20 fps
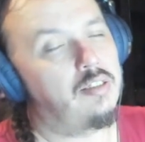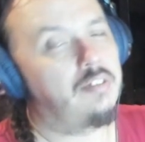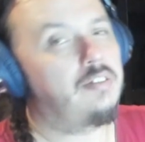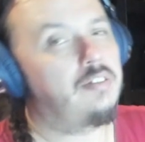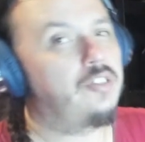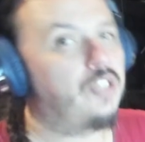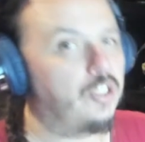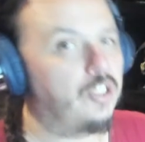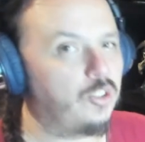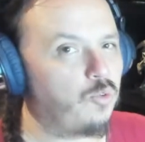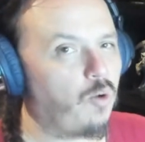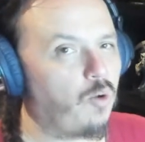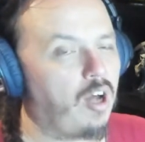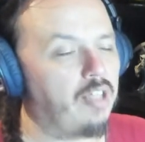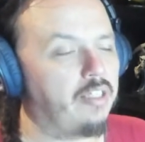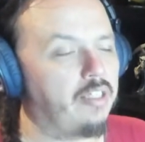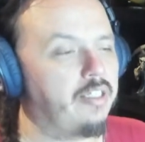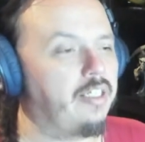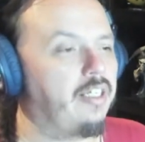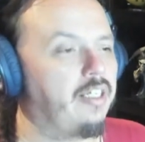good
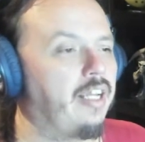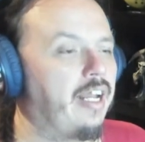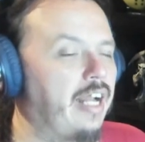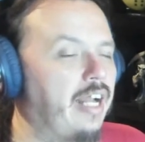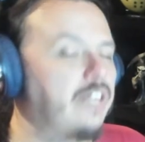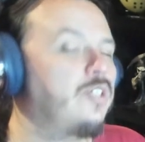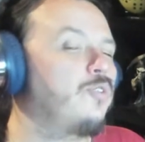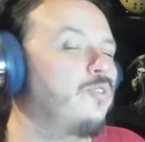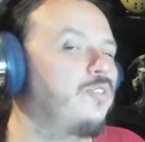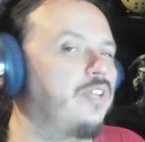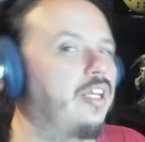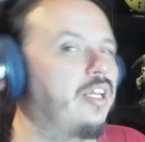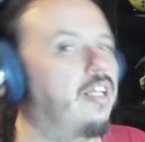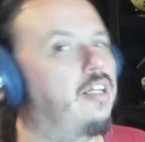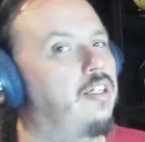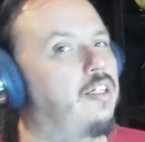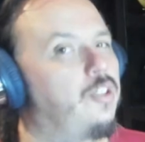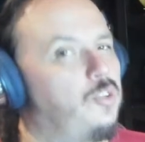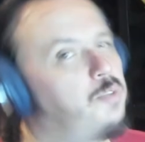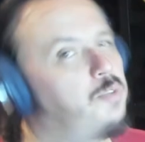quality. And I do think
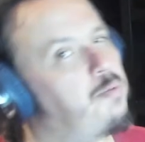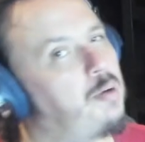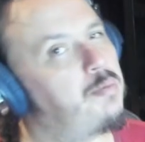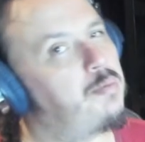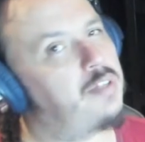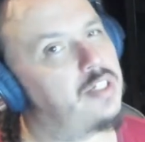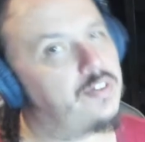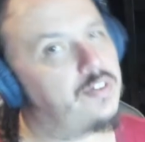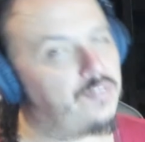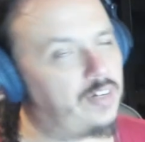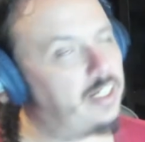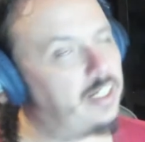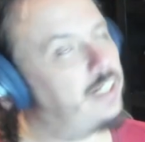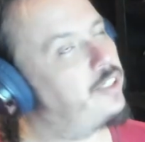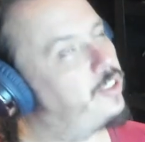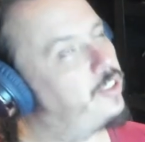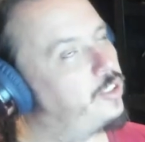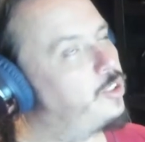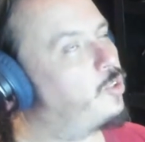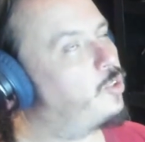Goosebumps is a very
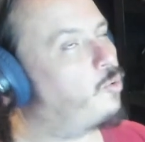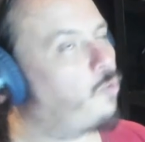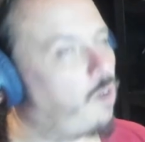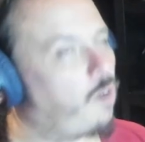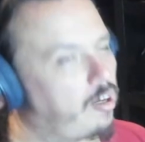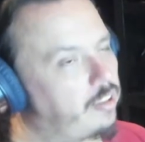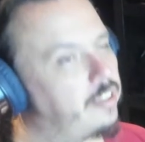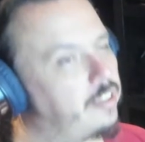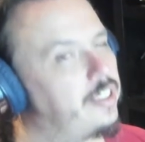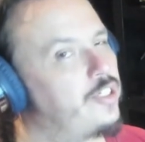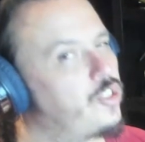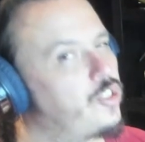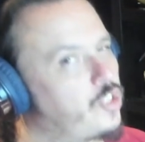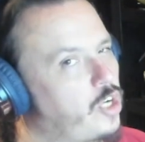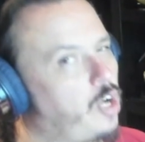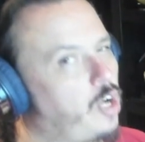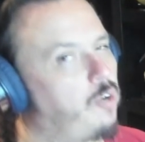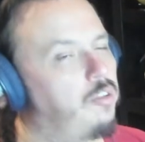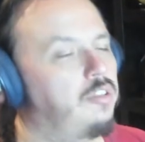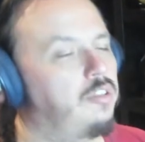good quality show.